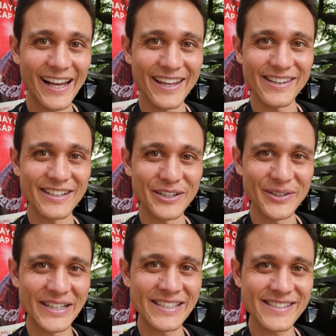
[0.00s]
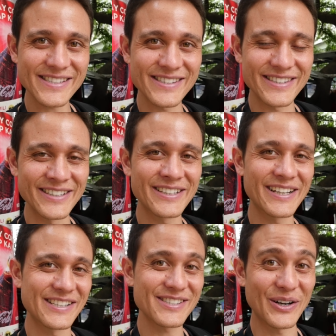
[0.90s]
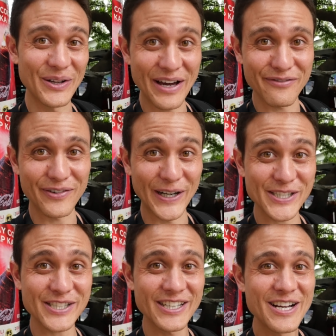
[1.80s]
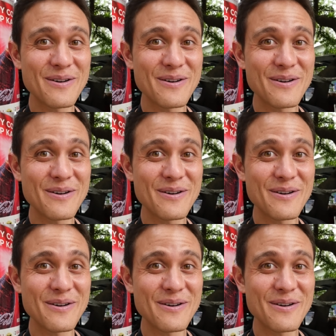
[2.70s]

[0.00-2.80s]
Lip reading: and the ingredients didn't taste all that fresh,